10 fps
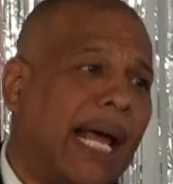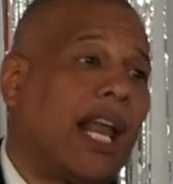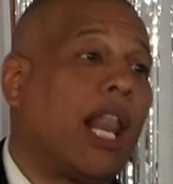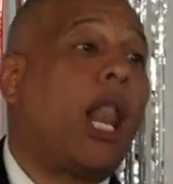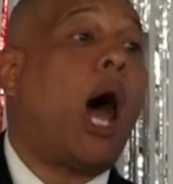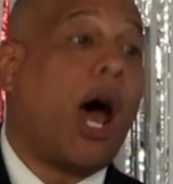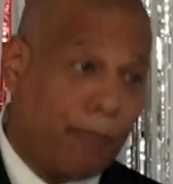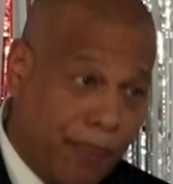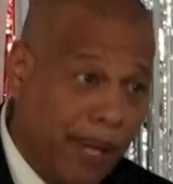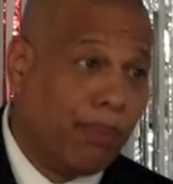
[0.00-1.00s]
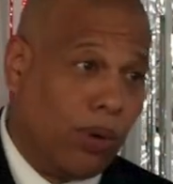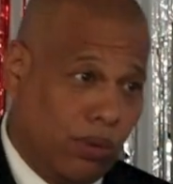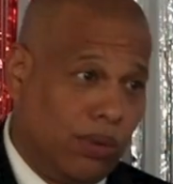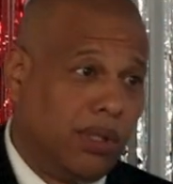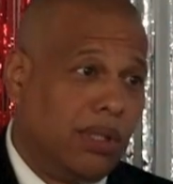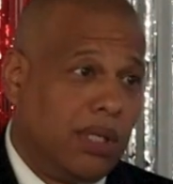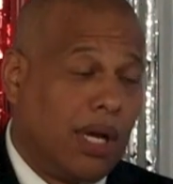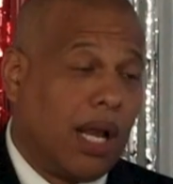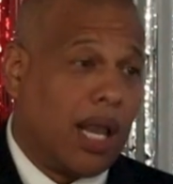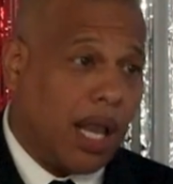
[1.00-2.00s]
like a lot of people
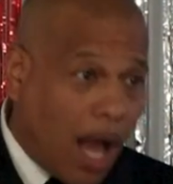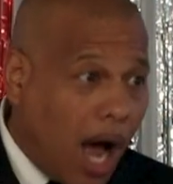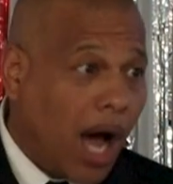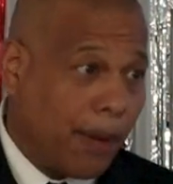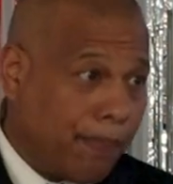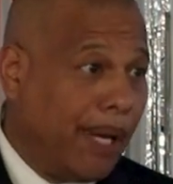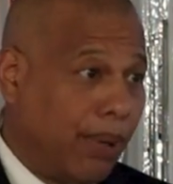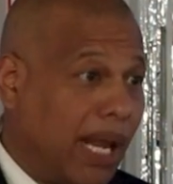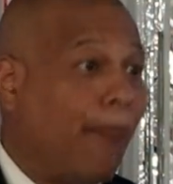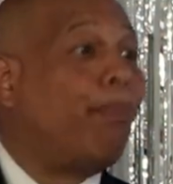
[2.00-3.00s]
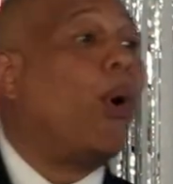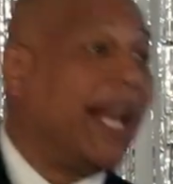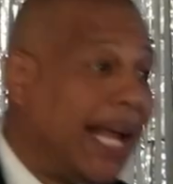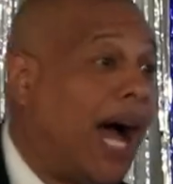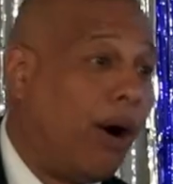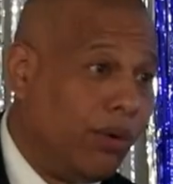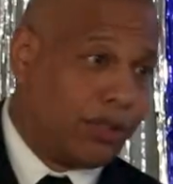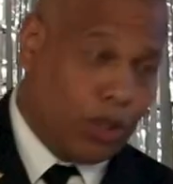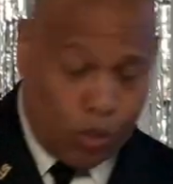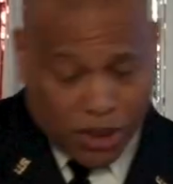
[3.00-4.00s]
a lot of people are pointing
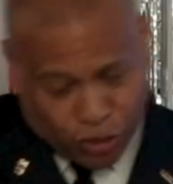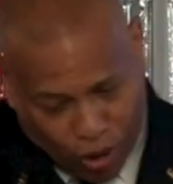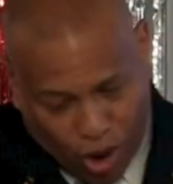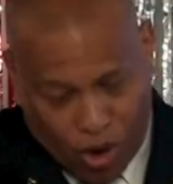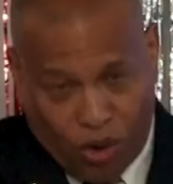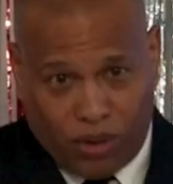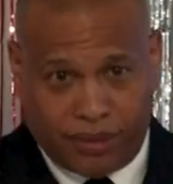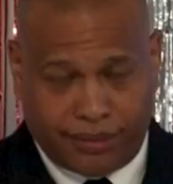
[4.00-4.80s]
out to what's wrong.